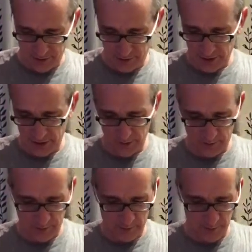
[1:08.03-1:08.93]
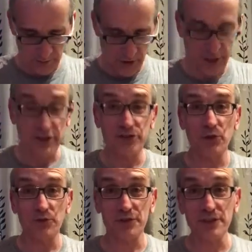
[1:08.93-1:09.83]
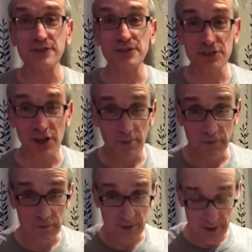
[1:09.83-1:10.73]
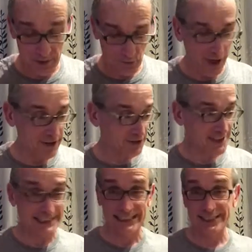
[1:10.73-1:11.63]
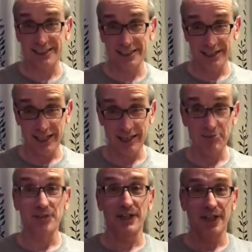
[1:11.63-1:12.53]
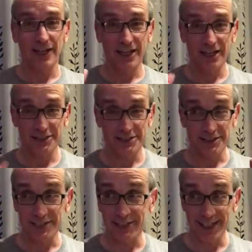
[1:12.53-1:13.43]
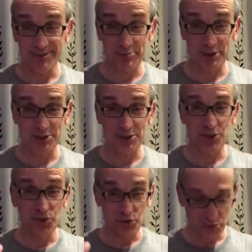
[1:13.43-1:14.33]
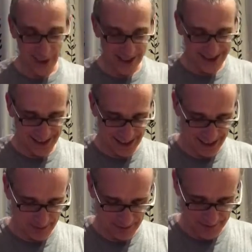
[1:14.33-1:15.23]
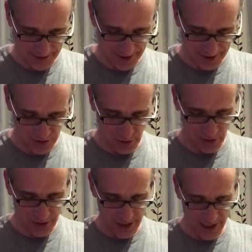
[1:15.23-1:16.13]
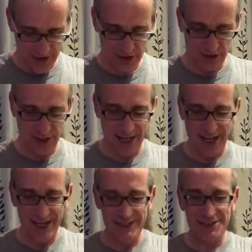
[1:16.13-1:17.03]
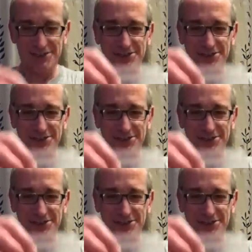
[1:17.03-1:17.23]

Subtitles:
so this is a Reiner Knizia game. It's a deck builder race game. So you got your guys.